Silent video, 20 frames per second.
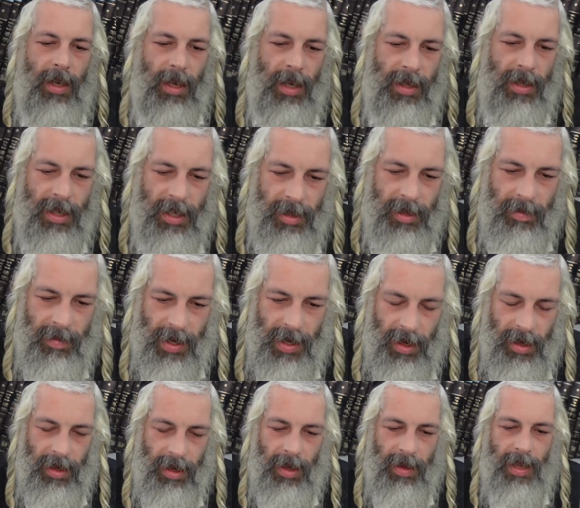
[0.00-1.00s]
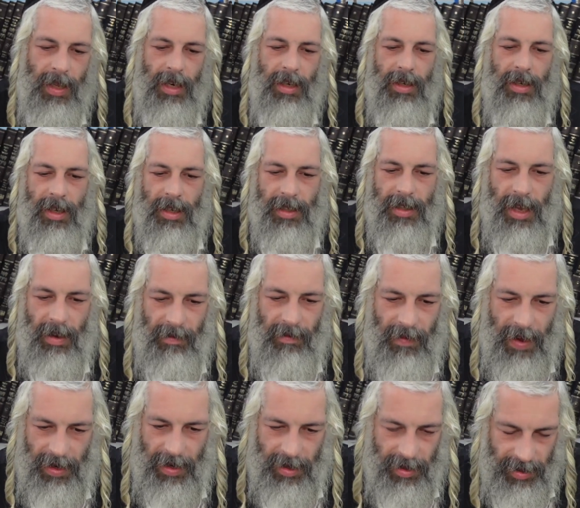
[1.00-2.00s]
it doesn't mean that he does not
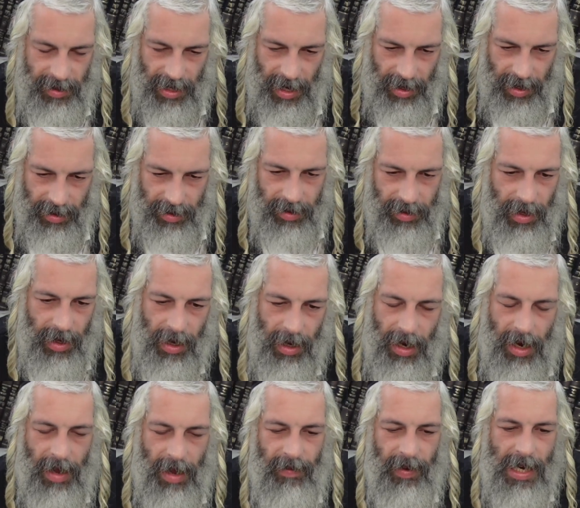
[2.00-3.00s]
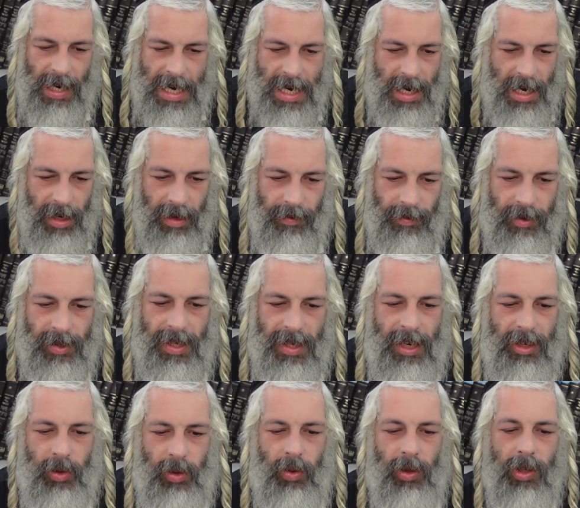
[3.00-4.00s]
fantasize and have a need for
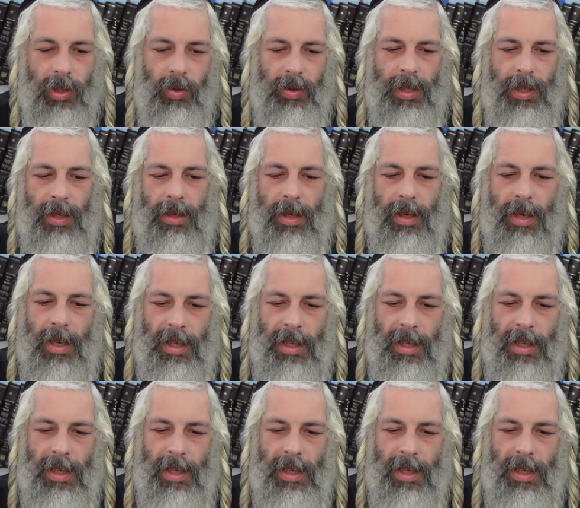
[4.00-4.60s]
sexual union.